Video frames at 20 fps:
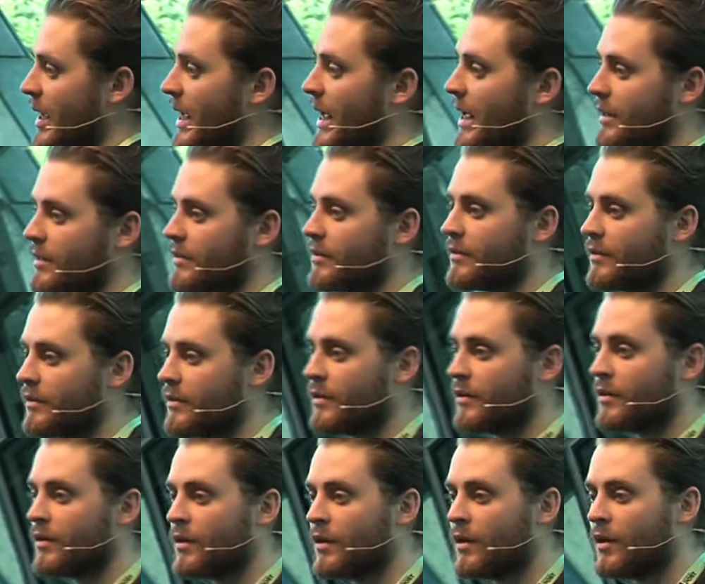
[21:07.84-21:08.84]
band.
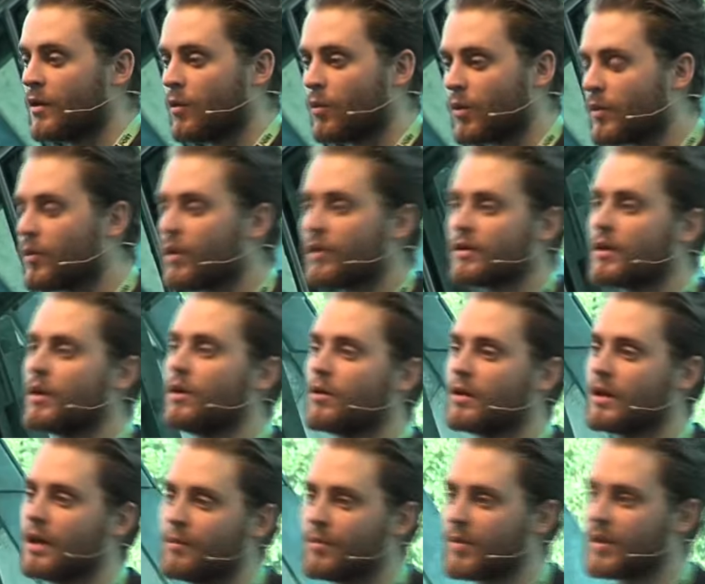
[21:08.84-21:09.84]
We want the whole
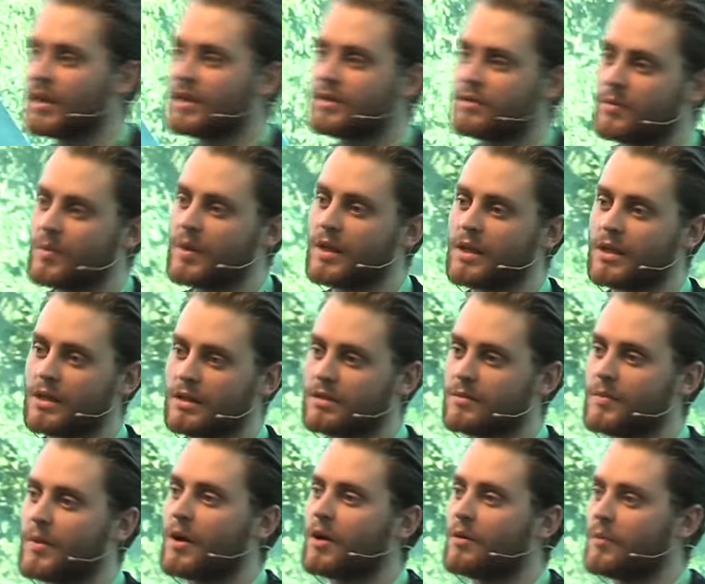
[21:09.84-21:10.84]
company to be an
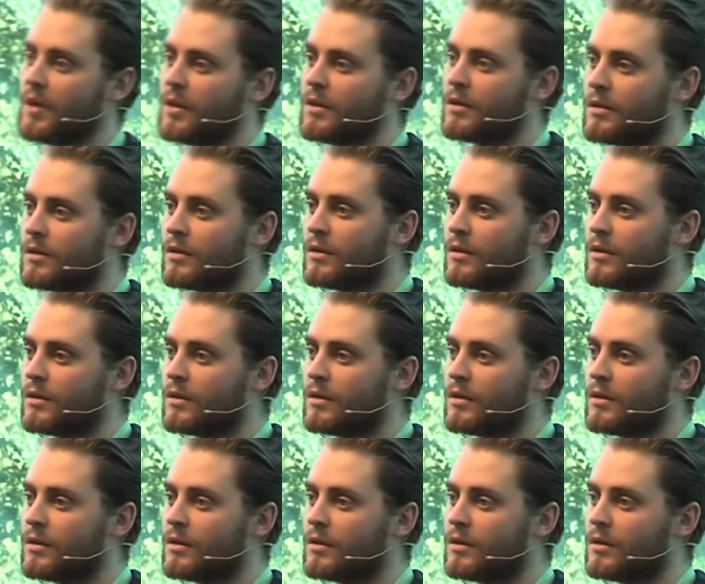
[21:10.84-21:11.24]
experiment.